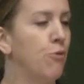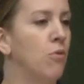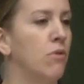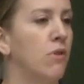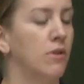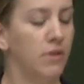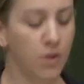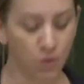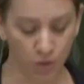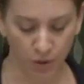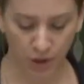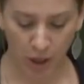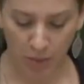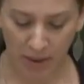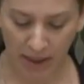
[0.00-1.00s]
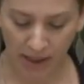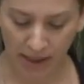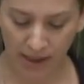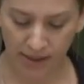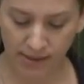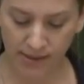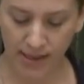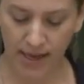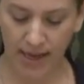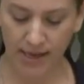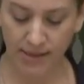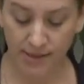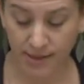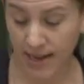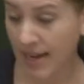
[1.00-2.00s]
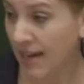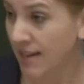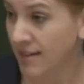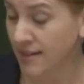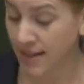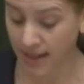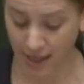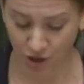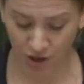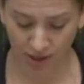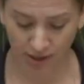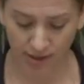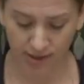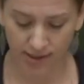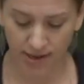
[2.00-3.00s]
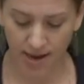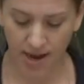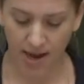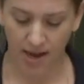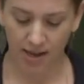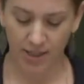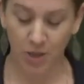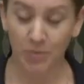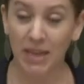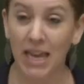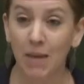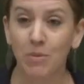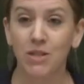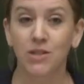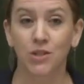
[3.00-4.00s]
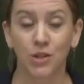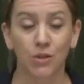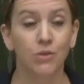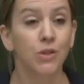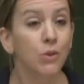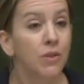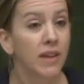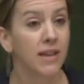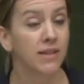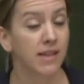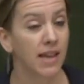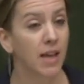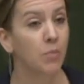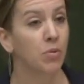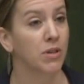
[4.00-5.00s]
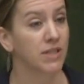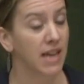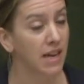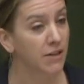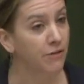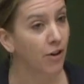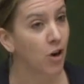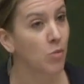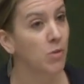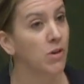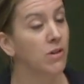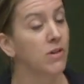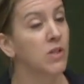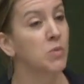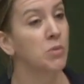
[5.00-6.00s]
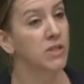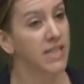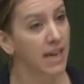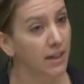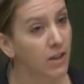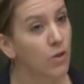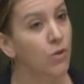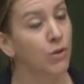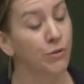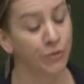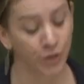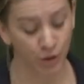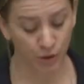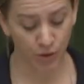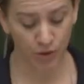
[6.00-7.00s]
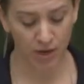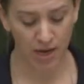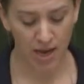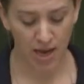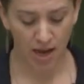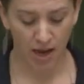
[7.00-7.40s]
for local communities and states and nations uh, to be able to do things like protect farmers, protect local food,